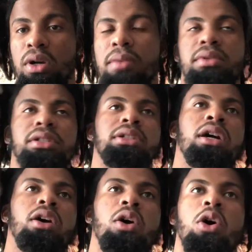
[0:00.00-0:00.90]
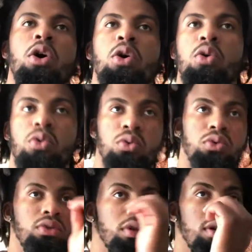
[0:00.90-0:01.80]
I'm just like, oh,
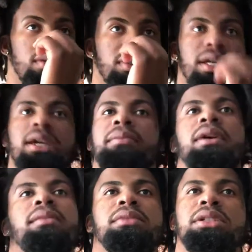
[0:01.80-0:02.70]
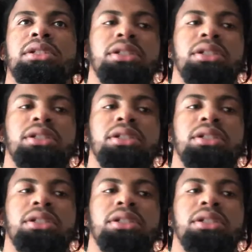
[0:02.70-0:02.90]
you know what I'm saying?